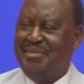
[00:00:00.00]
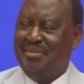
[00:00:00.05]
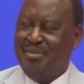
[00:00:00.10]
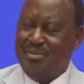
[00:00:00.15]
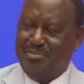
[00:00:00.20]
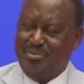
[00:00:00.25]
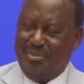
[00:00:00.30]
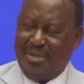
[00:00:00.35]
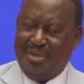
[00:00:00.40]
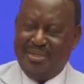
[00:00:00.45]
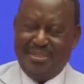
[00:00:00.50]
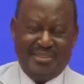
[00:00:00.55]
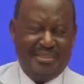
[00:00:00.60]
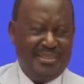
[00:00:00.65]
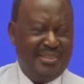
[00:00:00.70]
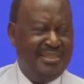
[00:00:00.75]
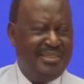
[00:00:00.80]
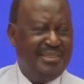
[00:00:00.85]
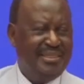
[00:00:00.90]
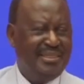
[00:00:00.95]
It was
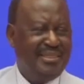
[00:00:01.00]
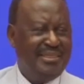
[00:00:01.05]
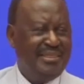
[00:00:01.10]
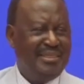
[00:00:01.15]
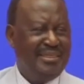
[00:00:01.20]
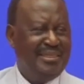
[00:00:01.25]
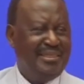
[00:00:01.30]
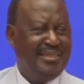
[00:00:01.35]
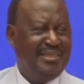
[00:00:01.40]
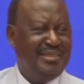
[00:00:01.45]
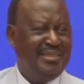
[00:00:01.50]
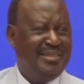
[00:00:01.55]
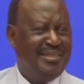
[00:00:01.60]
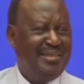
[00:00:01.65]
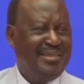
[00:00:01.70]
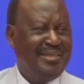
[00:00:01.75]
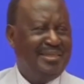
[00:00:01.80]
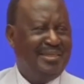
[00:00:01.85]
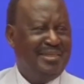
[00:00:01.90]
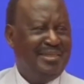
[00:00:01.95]
passed
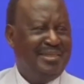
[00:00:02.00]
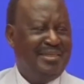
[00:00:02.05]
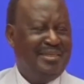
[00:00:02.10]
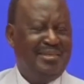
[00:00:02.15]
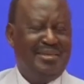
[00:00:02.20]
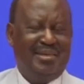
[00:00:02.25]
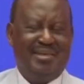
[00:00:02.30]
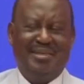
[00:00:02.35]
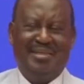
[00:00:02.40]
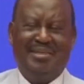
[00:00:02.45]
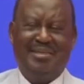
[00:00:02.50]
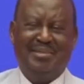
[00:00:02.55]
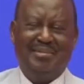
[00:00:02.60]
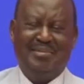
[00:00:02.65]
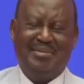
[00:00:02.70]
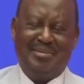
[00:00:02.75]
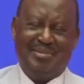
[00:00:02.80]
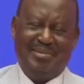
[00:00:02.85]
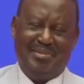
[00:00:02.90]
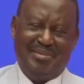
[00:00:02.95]

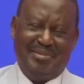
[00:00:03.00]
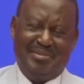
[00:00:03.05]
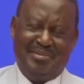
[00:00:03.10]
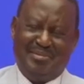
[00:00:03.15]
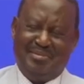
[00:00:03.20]
and